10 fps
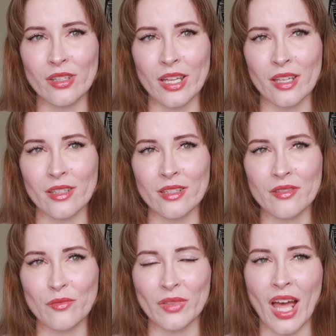
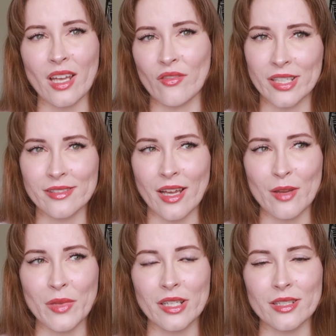and lack of
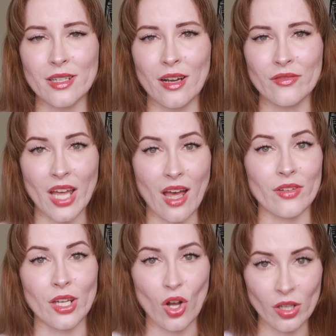excitement after
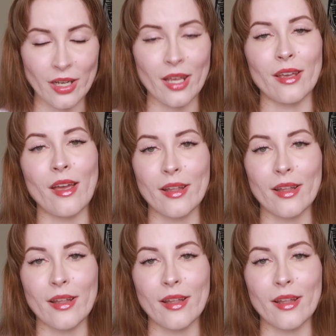having a holiday